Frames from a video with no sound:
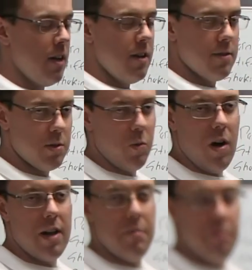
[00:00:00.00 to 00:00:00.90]

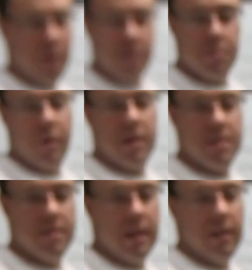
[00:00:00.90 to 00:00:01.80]
squat, bench
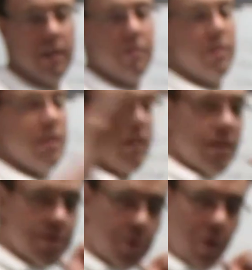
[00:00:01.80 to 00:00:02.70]
press, deadlift,
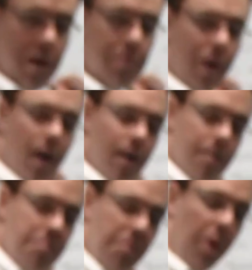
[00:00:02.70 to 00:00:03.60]
squat bar,
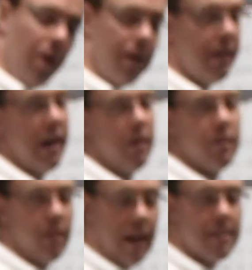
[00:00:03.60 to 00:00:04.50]
pulling down,
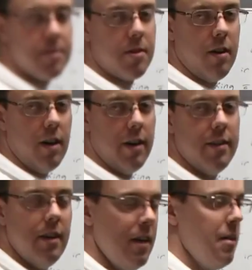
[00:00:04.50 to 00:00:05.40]
lats are on,
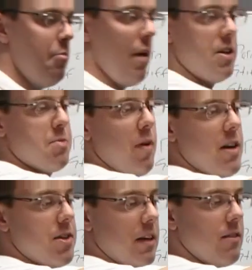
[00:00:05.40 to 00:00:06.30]
bench
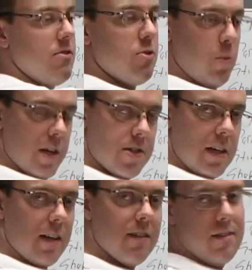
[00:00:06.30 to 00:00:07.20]
pressing, twisting,
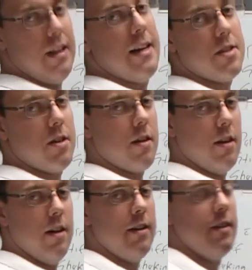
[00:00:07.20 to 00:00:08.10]
lats are
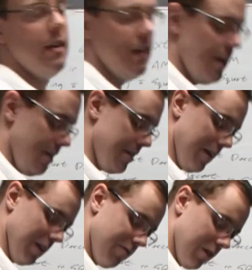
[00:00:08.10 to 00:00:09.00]
on,
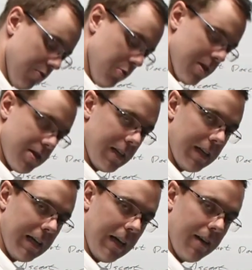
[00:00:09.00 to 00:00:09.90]
deadlifting, twisting
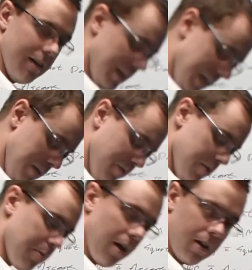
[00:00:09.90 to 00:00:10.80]
again, keeping the
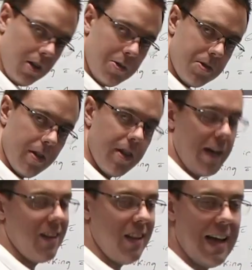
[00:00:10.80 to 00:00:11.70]
bar close to the
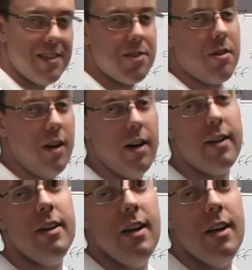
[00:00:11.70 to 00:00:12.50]
thigh, lats are on.